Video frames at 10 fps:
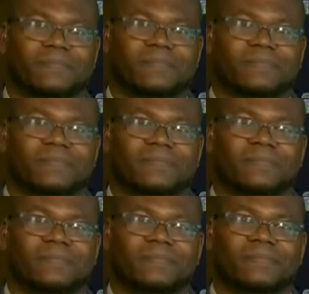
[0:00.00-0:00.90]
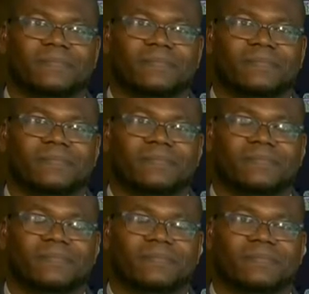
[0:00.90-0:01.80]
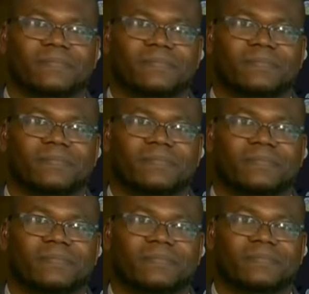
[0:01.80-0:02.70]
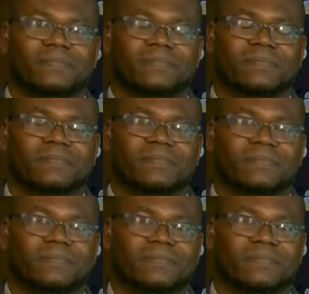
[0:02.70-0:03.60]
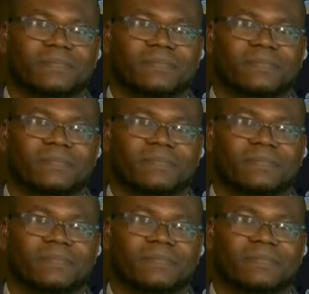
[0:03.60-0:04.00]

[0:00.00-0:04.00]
(silent)